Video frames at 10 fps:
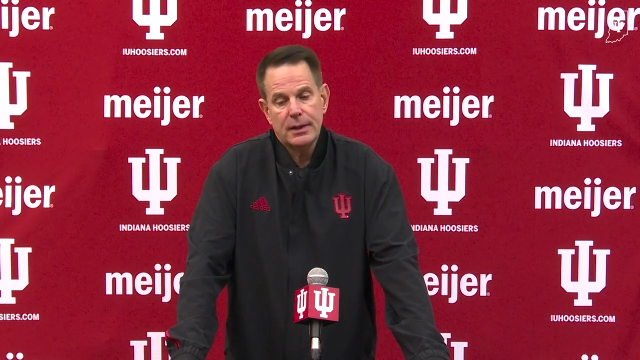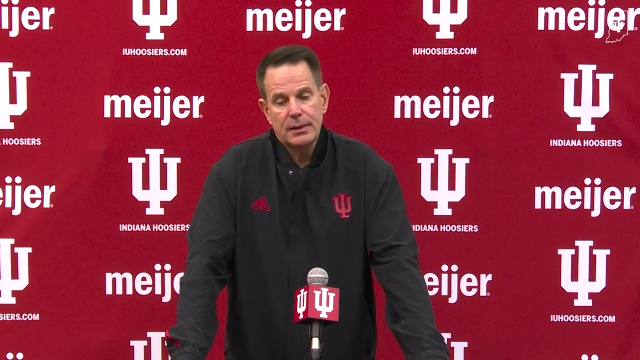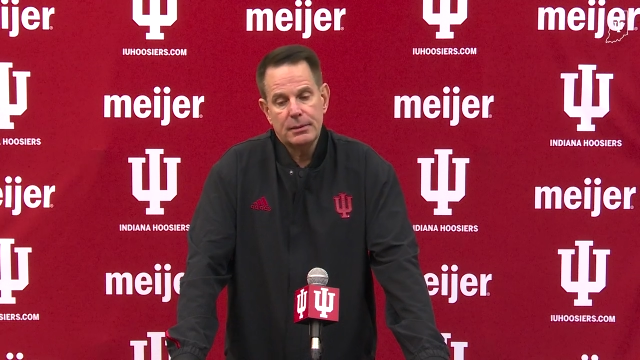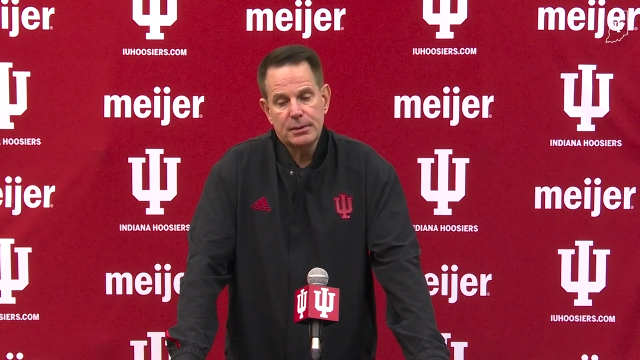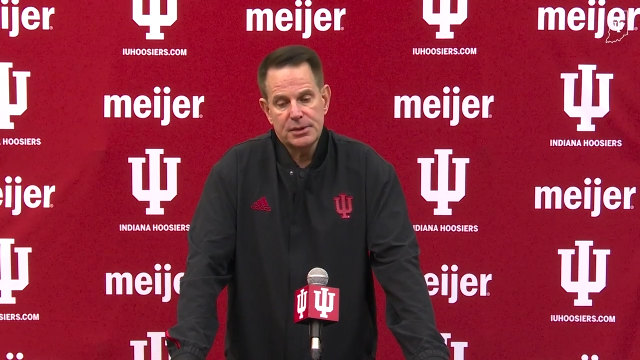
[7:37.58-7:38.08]

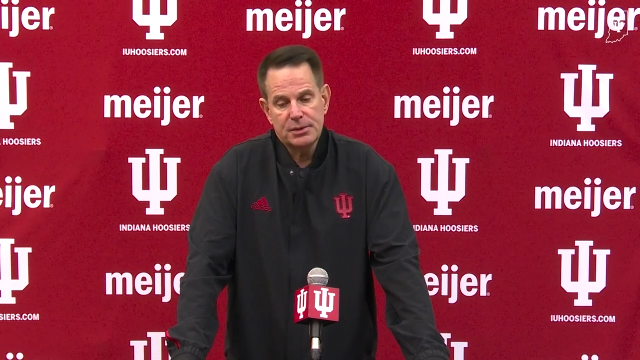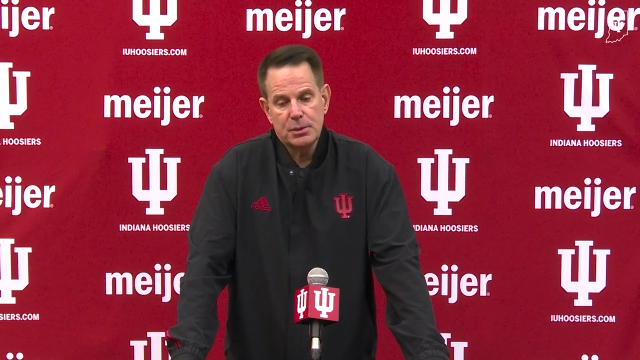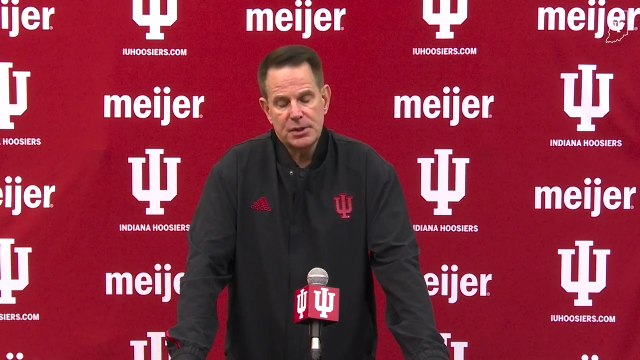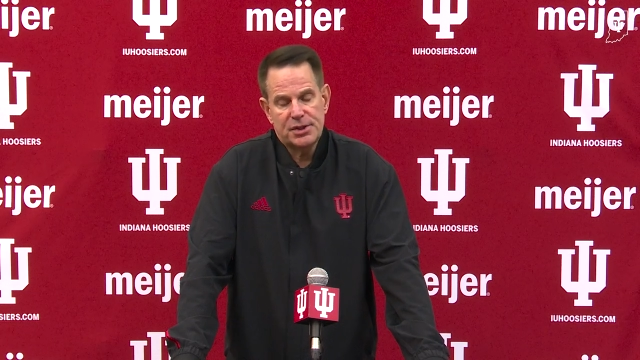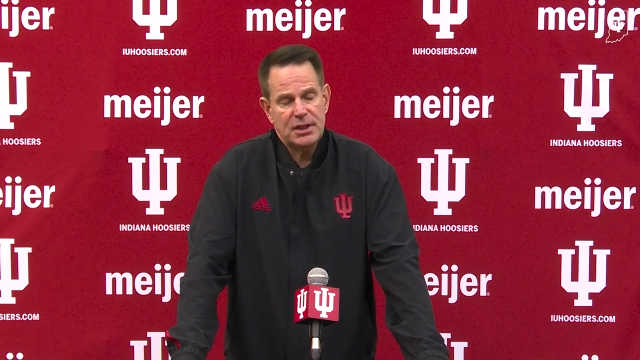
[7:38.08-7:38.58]
re
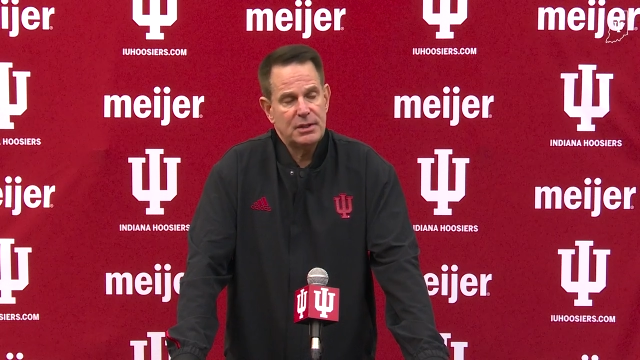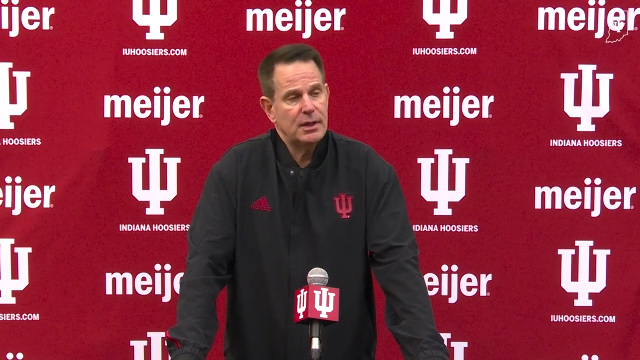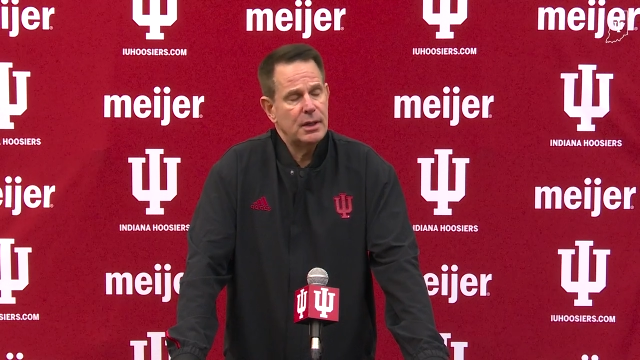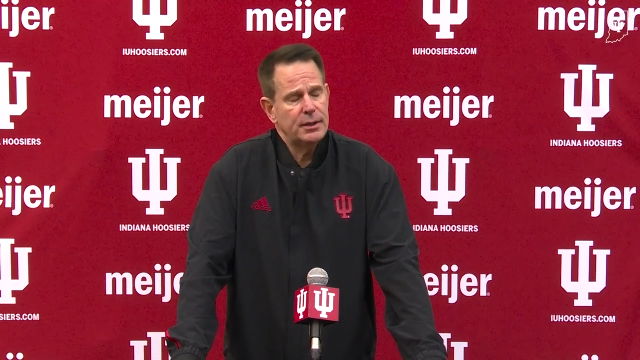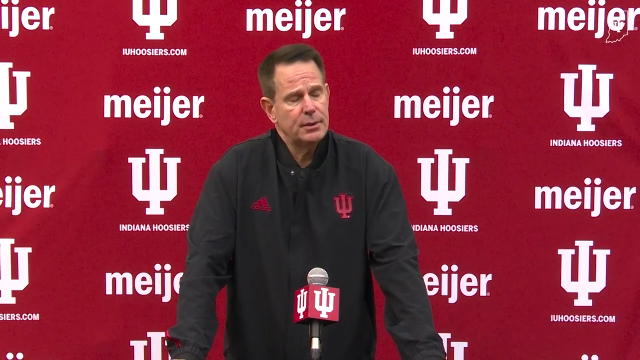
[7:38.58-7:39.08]
receipt,
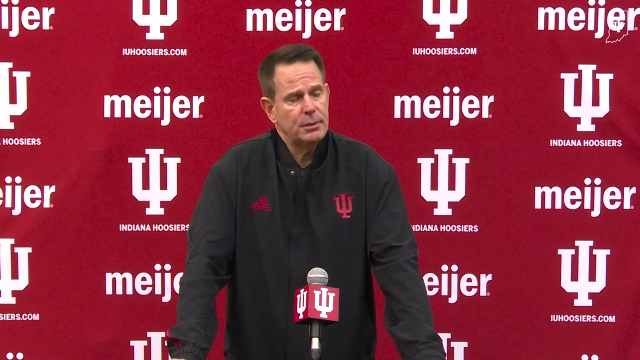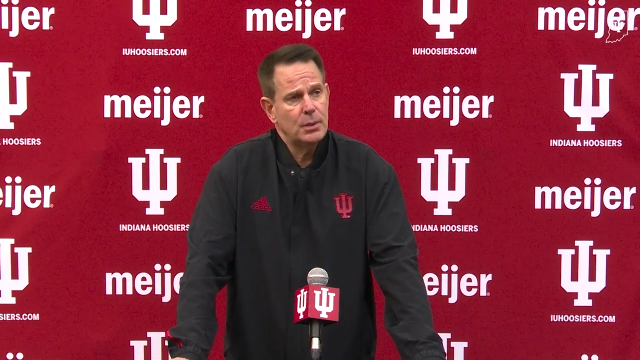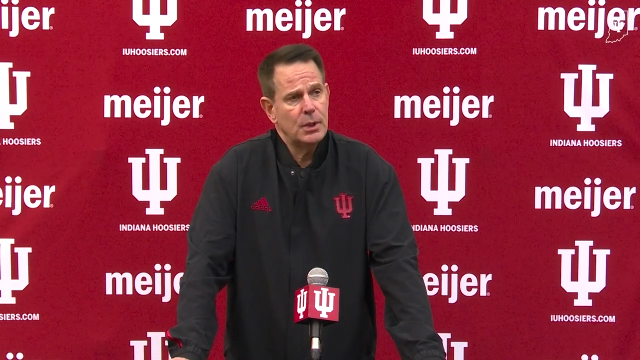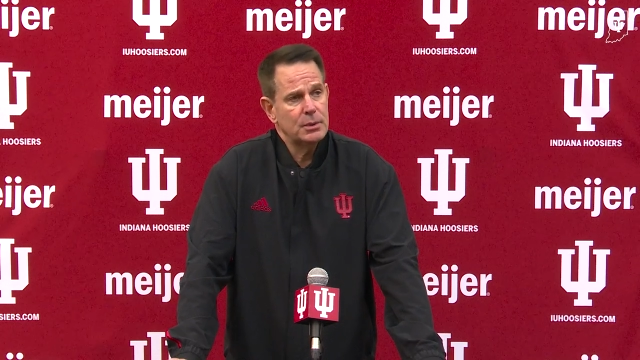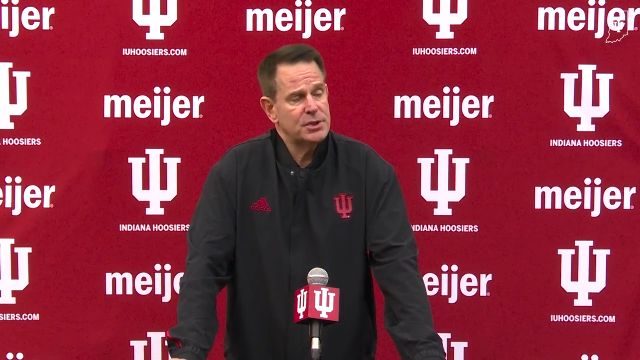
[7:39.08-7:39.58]
uh, the
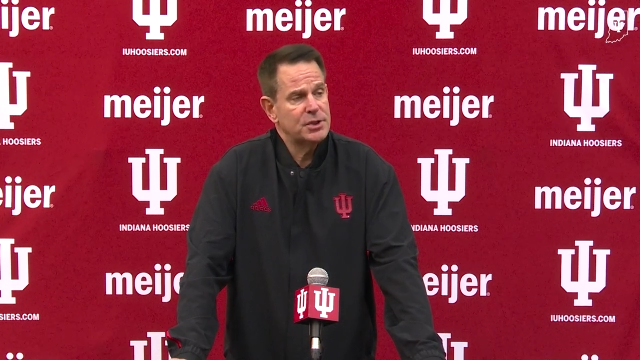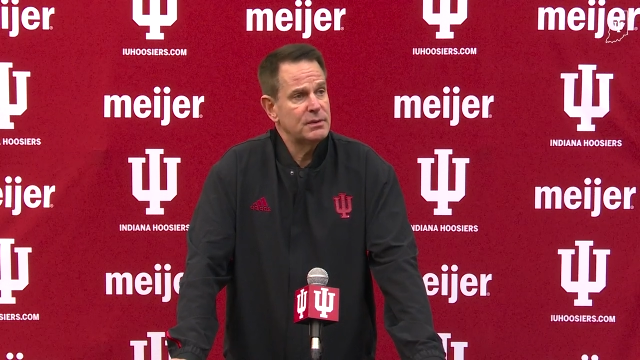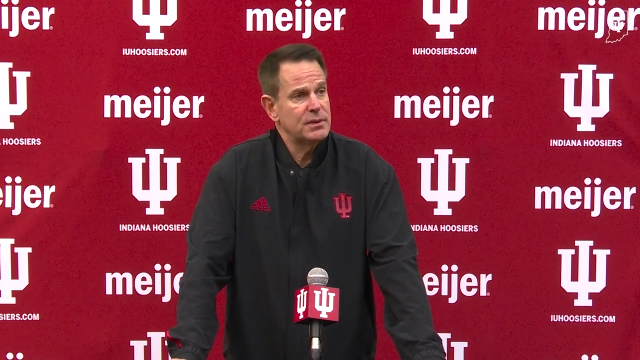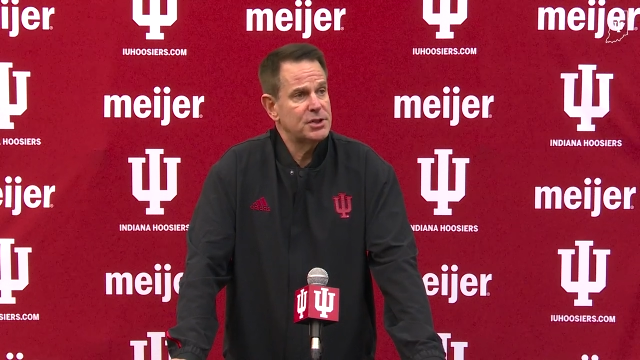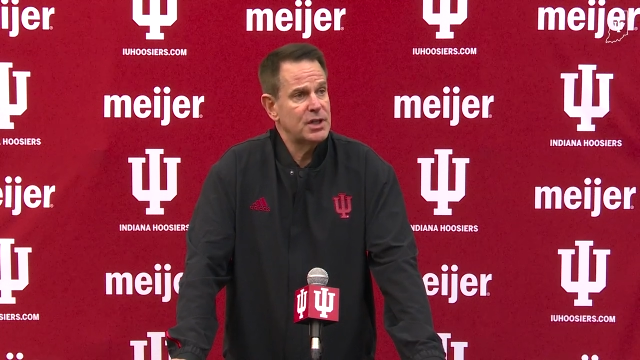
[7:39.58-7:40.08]
one
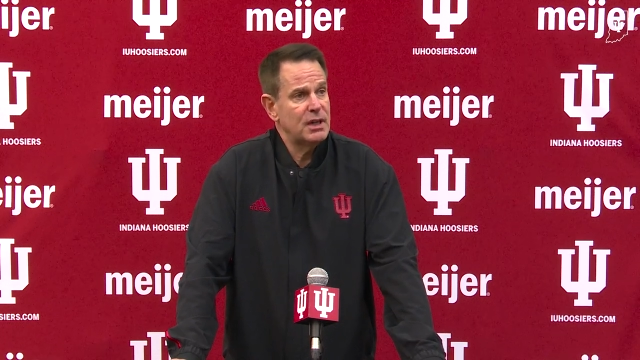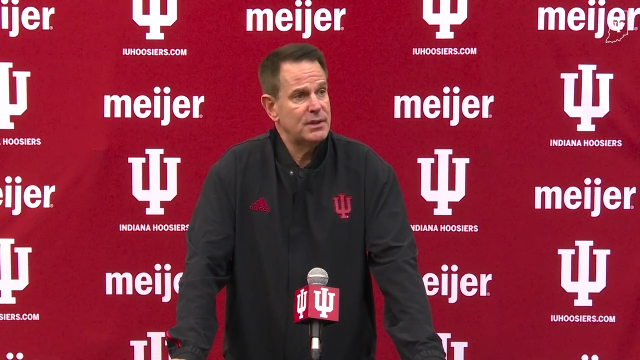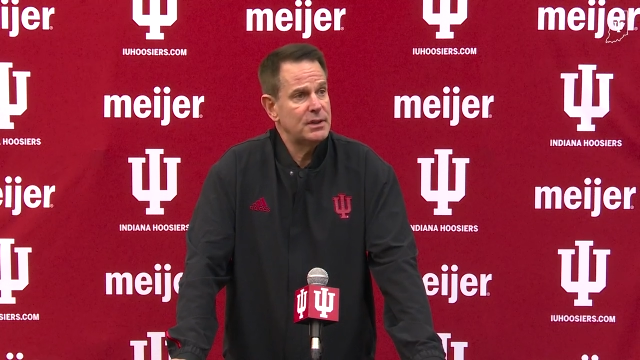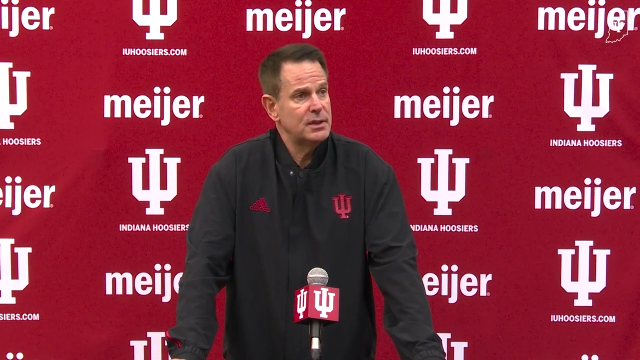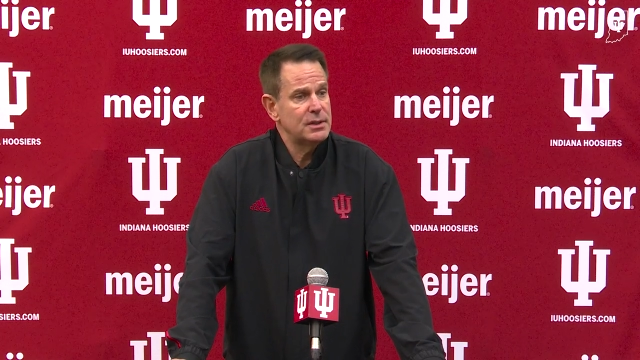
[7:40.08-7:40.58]
receiver,
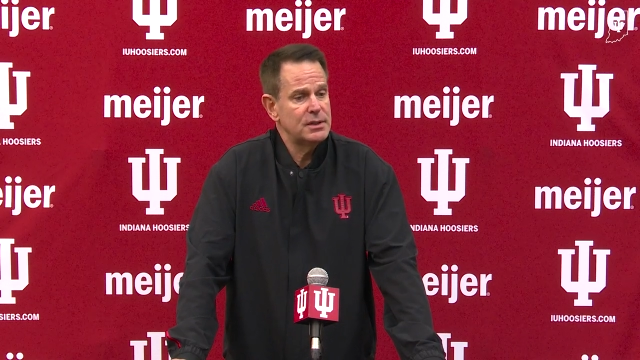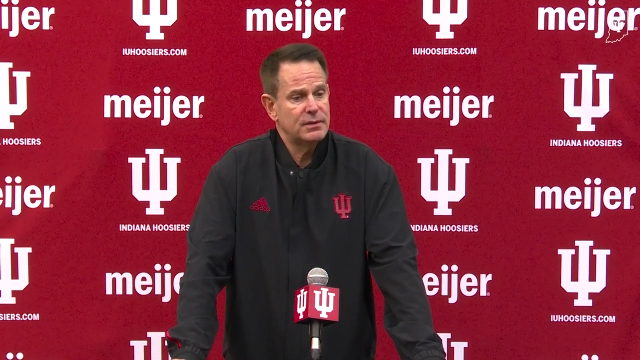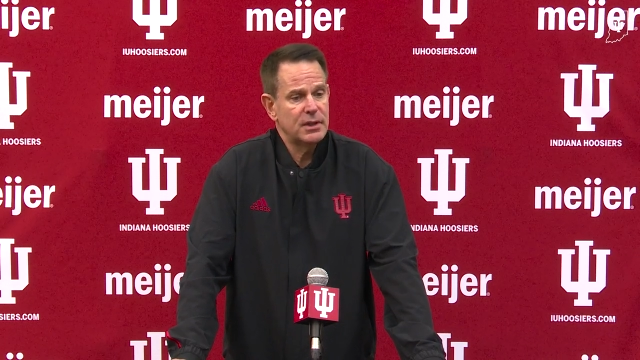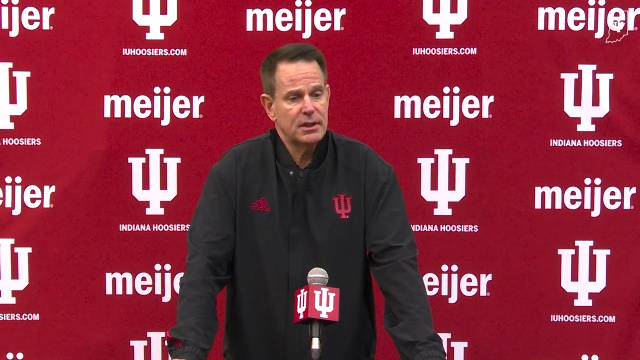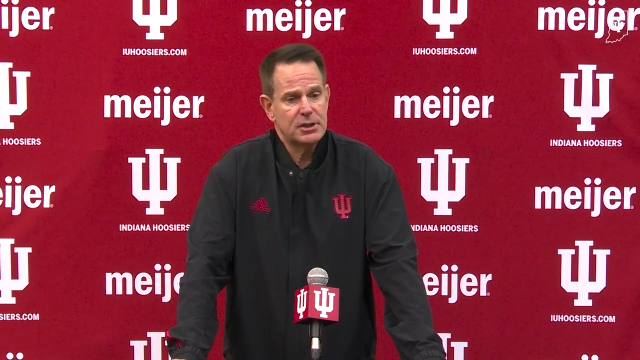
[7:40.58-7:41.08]
seven, is a
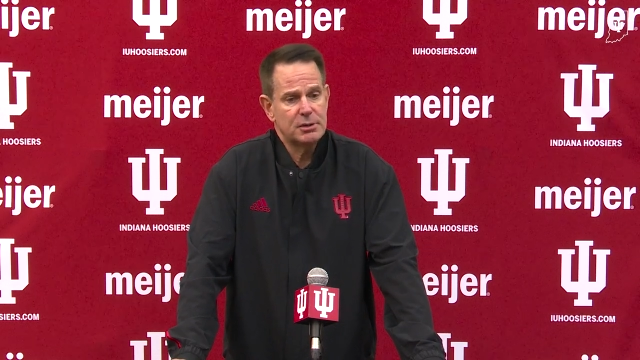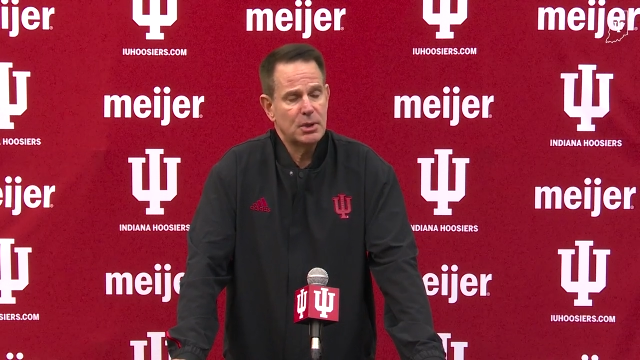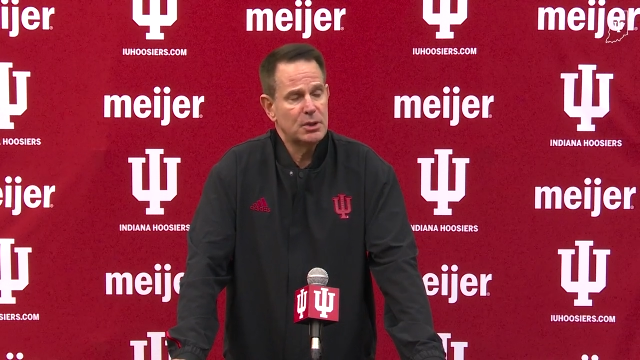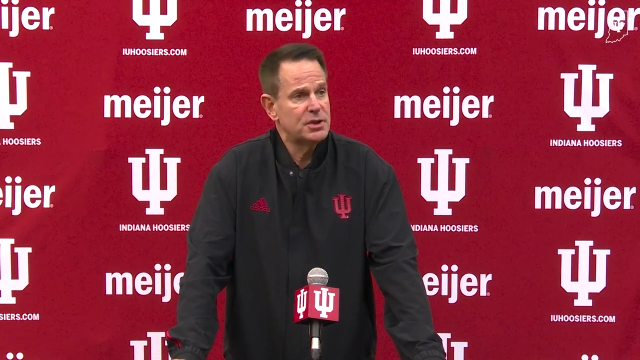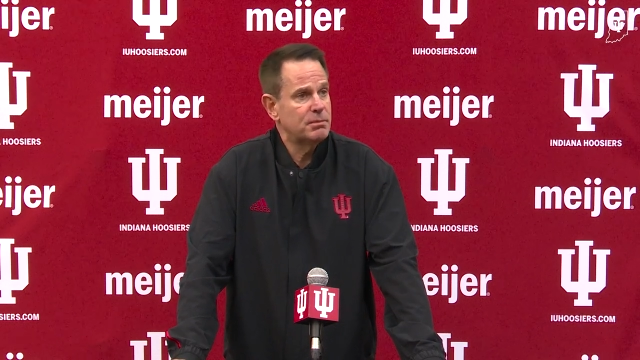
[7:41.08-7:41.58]
very
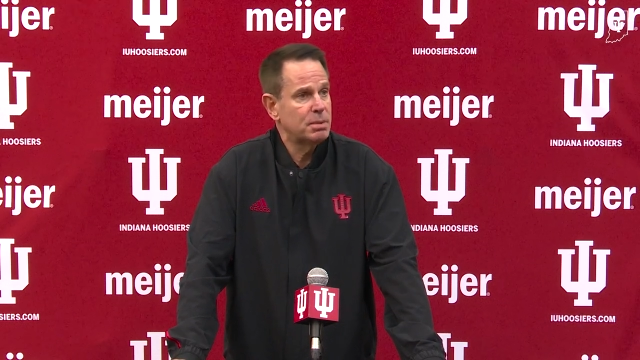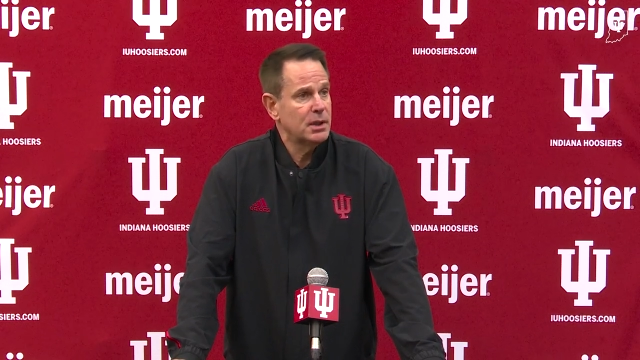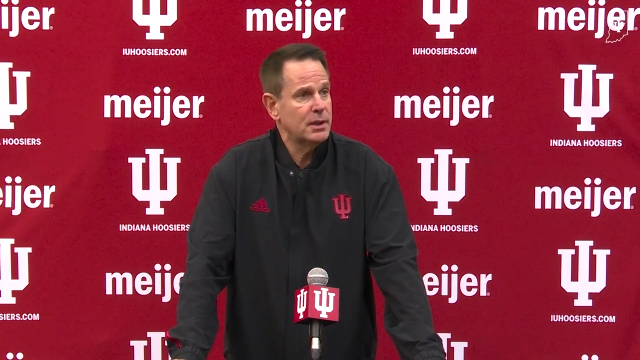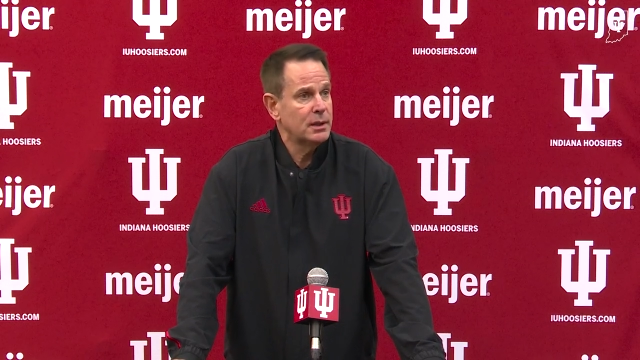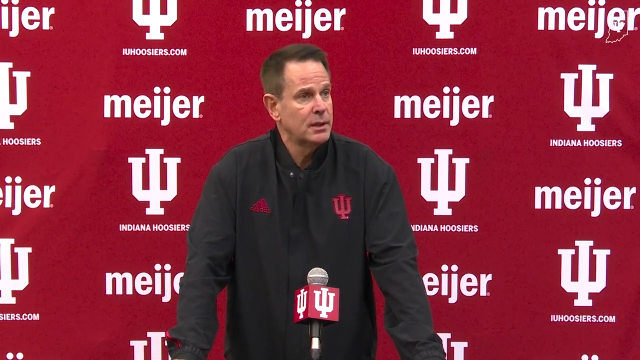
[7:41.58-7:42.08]
explosive
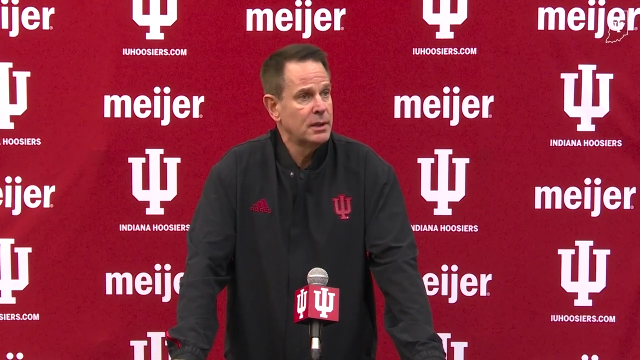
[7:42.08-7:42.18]
player.